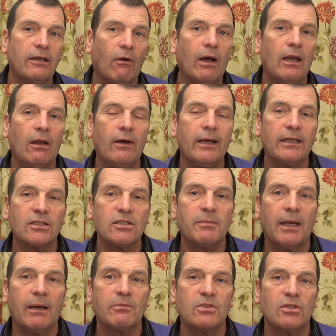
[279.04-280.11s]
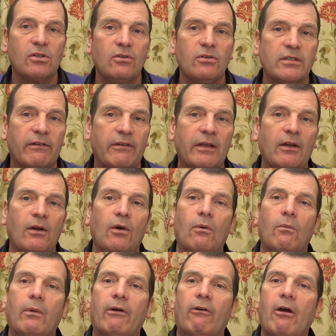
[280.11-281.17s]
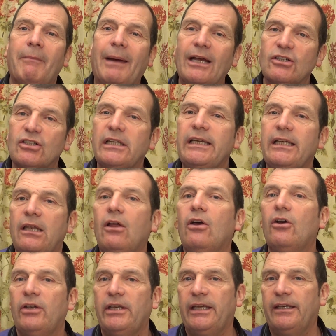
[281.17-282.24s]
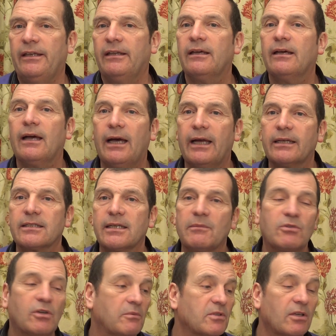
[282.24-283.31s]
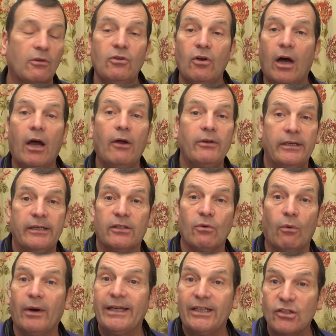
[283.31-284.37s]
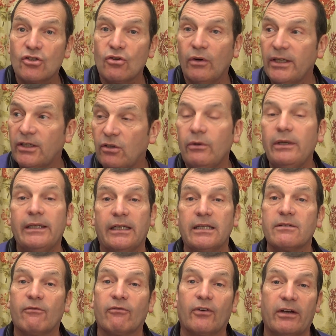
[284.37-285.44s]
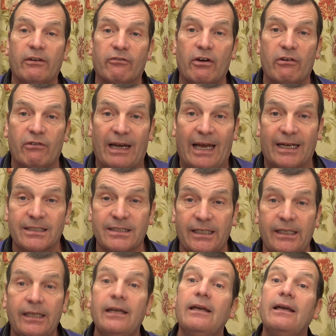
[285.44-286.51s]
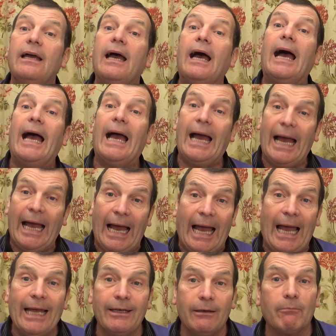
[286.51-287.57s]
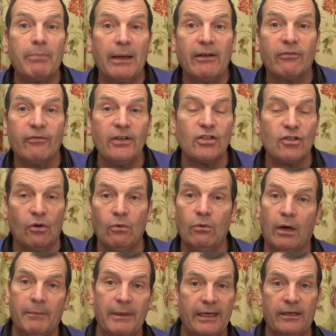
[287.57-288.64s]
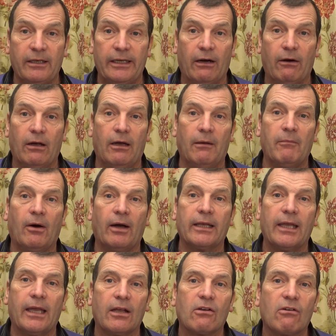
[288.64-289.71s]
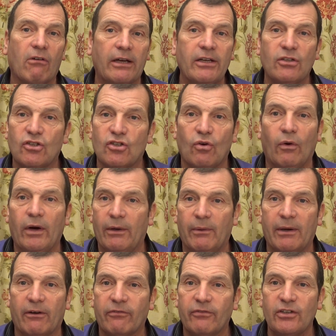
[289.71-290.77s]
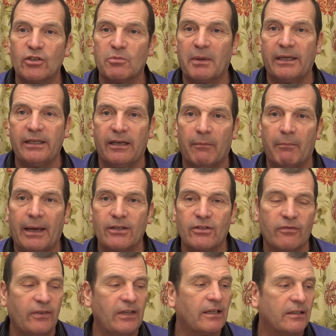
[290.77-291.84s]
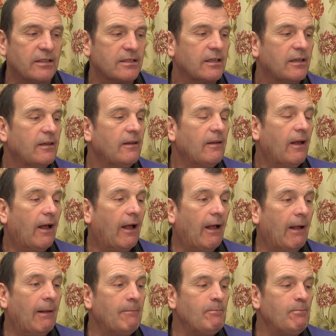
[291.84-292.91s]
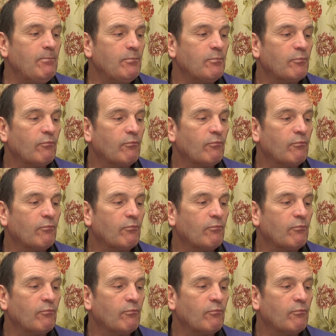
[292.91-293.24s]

like to be able to do something where I'm actually learning at the same time. So not only do I enjoy doing this and find it very relaxing and beneficial, I mean, I get great joy when I finish painting a batch of figures, and